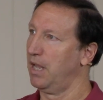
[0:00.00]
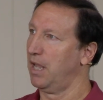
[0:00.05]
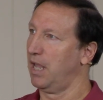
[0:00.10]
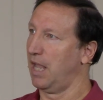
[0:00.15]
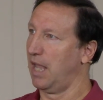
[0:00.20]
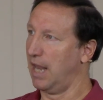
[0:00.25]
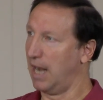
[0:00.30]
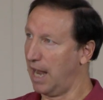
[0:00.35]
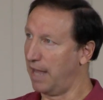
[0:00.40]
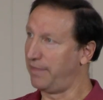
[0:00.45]

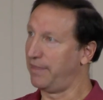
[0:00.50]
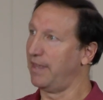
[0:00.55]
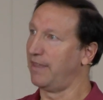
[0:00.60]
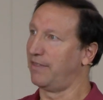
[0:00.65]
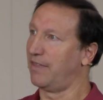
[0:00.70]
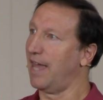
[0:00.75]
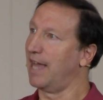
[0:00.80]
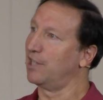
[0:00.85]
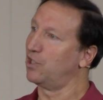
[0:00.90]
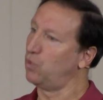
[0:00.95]
And I think
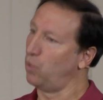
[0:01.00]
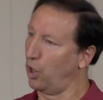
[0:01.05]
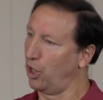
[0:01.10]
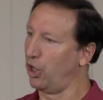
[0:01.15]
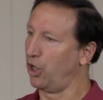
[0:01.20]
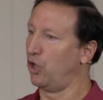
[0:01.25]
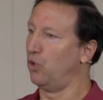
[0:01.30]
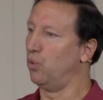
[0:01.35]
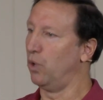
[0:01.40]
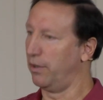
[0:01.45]
that's where
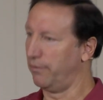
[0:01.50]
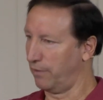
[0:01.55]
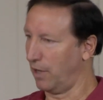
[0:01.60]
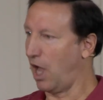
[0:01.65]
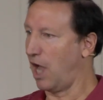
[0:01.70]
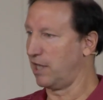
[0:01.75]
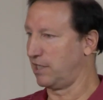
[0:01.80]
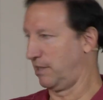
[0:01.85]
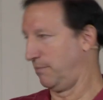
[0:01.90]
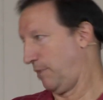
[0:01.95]
you would have
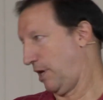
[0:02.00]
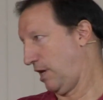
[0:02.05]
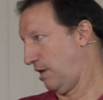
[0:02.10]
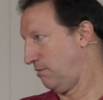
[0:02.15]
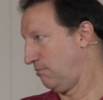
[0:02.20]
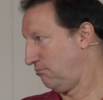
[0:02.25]
lost me.